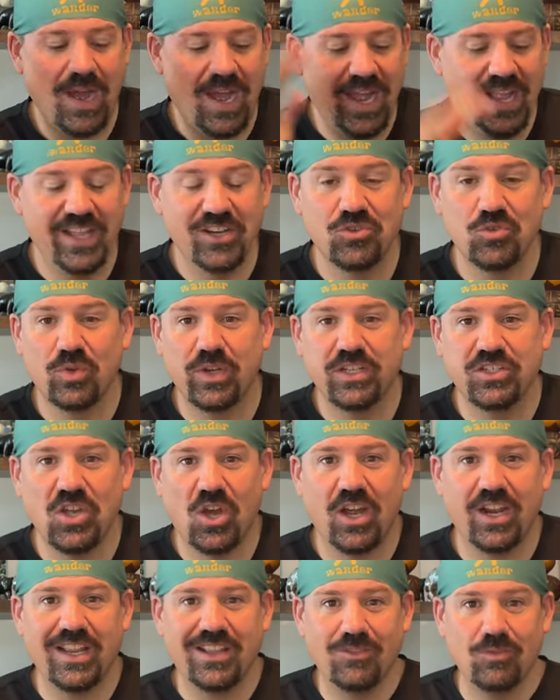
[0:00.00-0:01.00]
I enjoyed
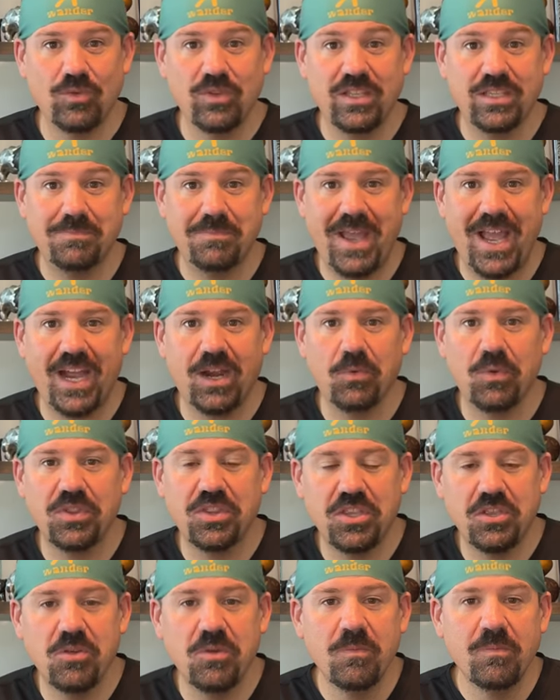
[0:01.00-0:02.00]
talking through this bag with
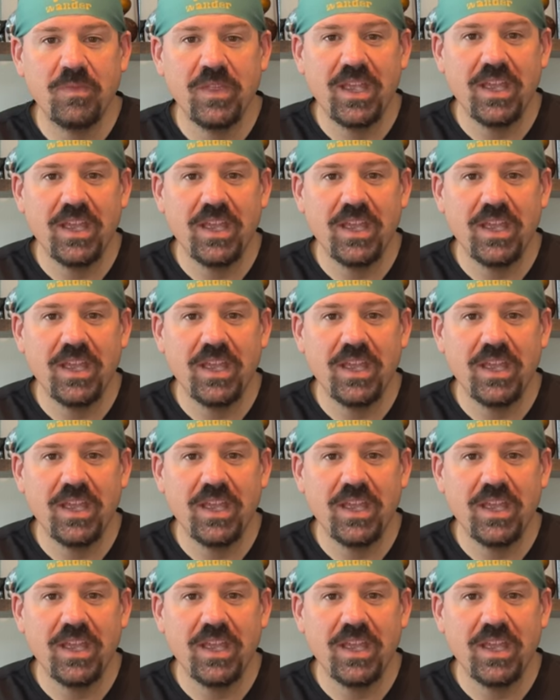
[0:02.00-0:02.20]
you.